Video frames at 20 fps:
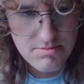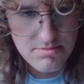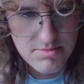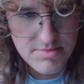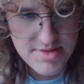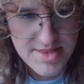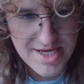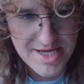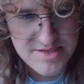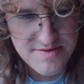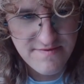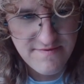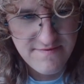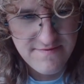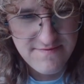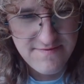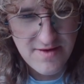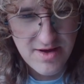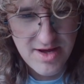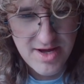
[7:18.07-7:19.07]
That's
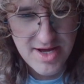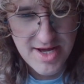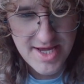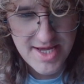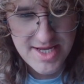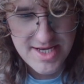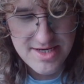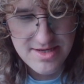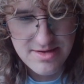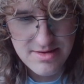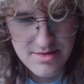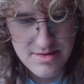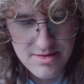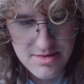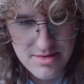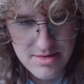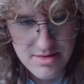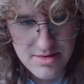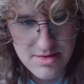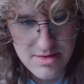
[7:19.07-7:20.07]
fine.
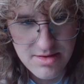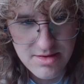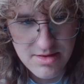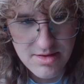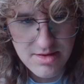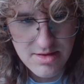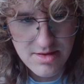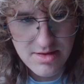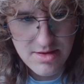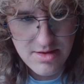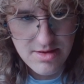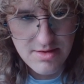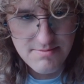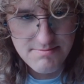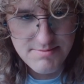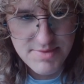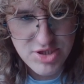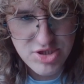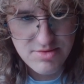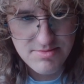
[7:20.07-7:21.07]

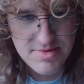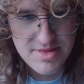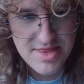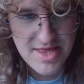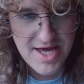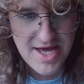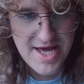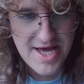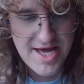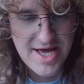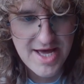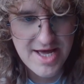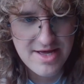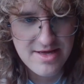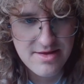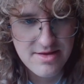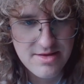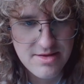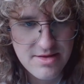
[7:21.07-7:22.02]
Bishop there.